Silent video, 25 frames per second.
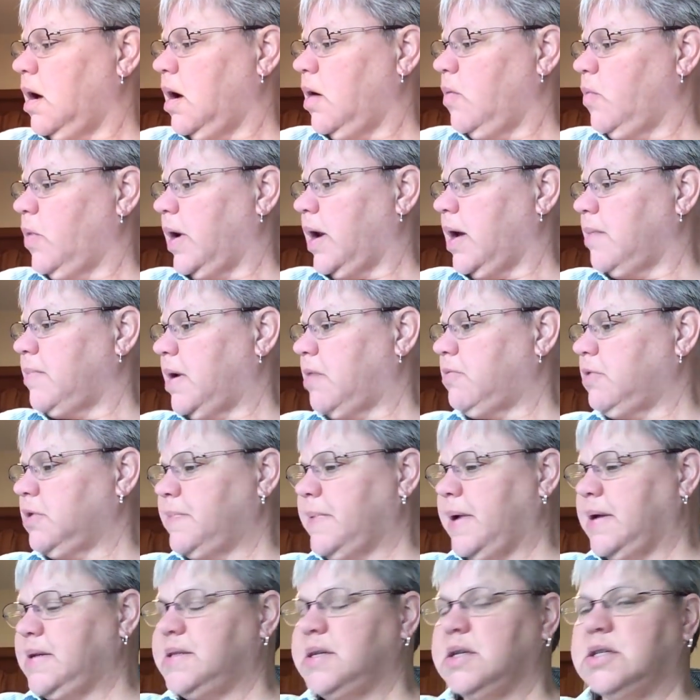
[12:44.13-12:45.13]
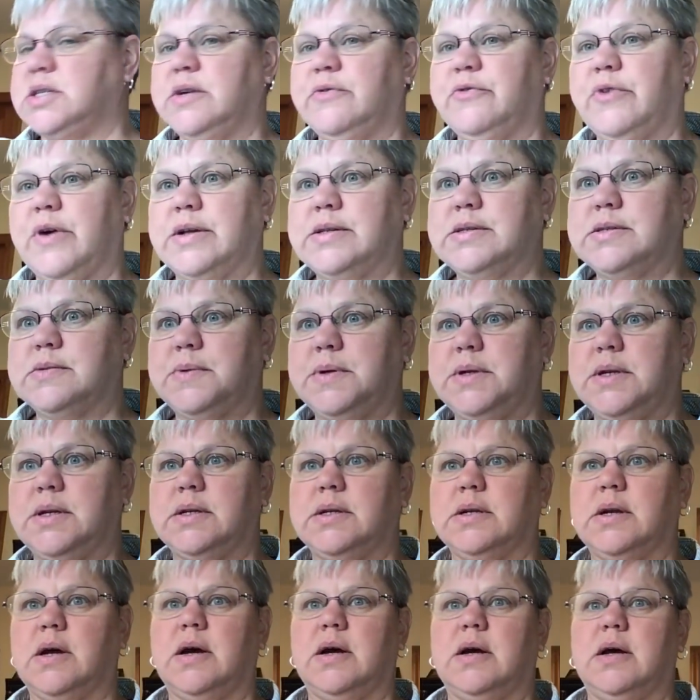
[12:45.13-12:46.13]
When I met with my stitching friends, we
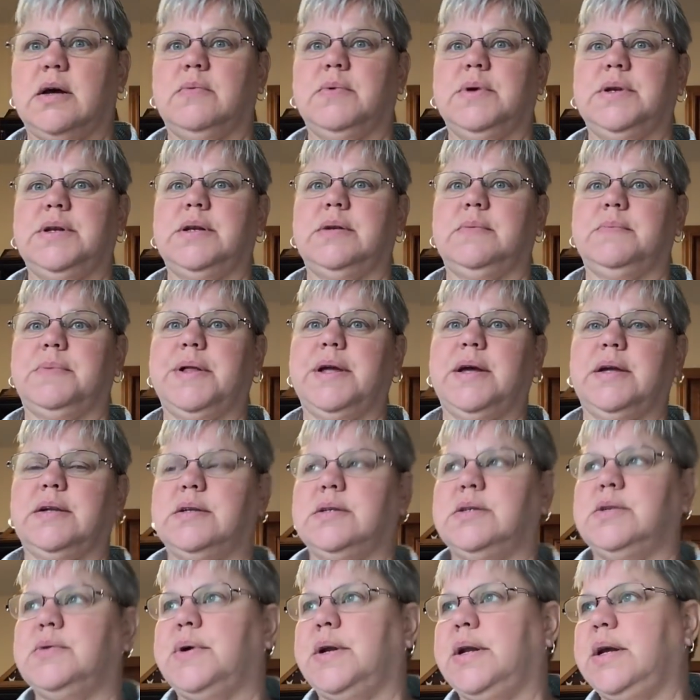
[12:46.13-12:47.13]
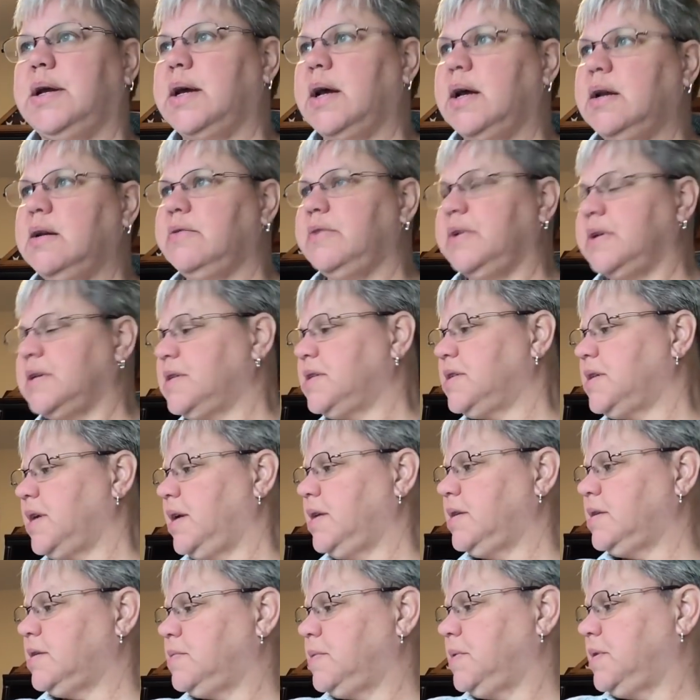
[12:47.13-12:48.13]
didn't plan to do any kind of
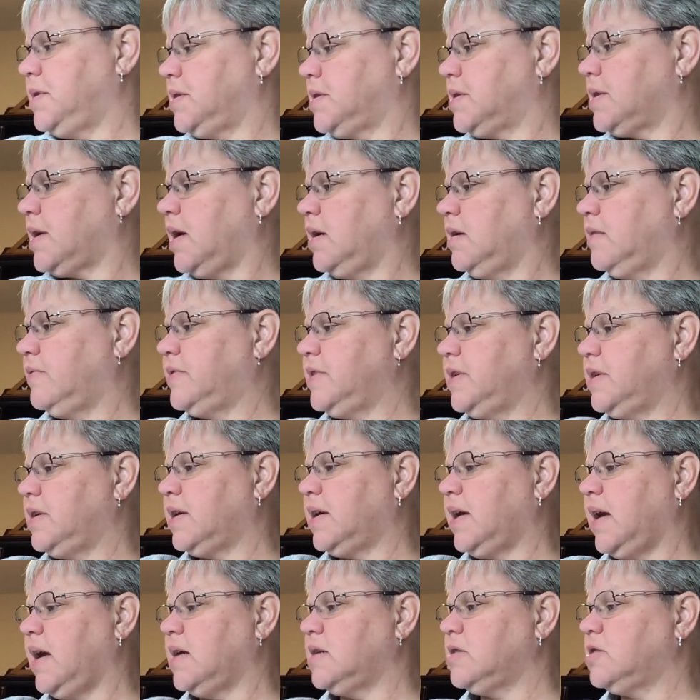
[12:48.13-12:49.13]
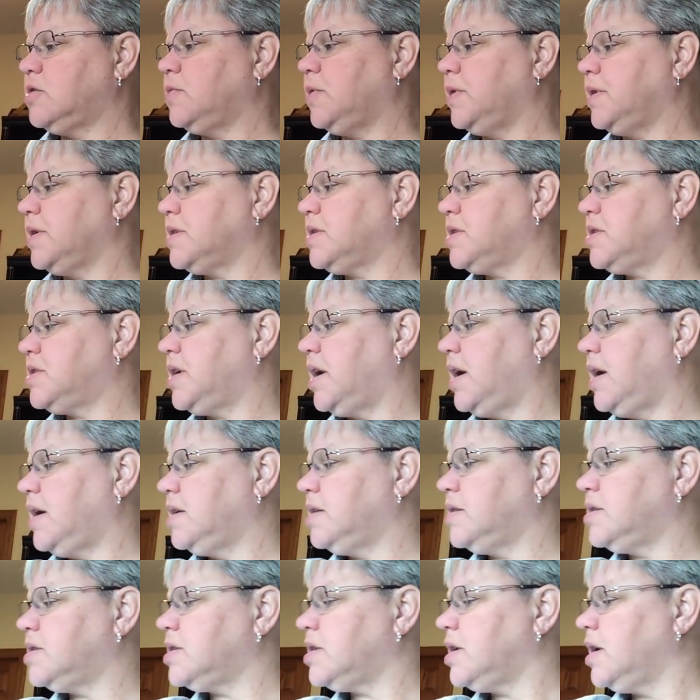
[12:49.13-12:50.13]
exchange. We just kind of did a casual
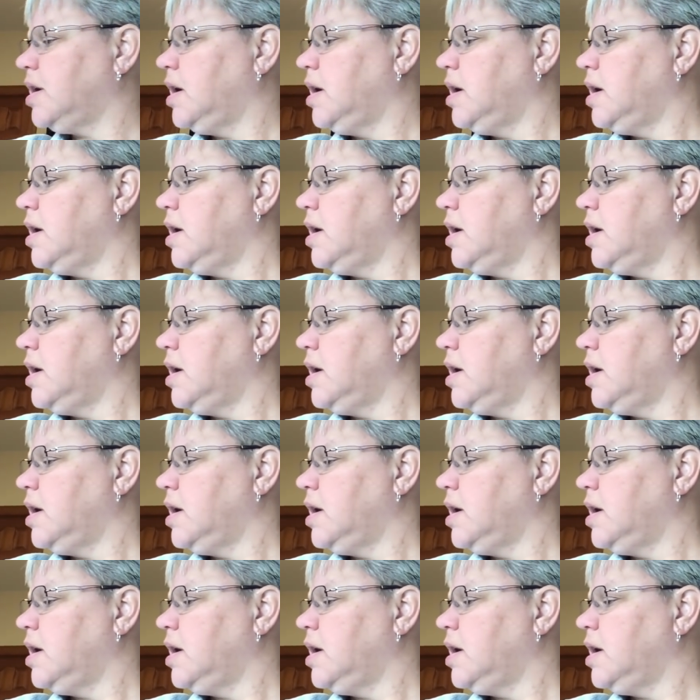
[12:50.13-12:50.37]
exchange.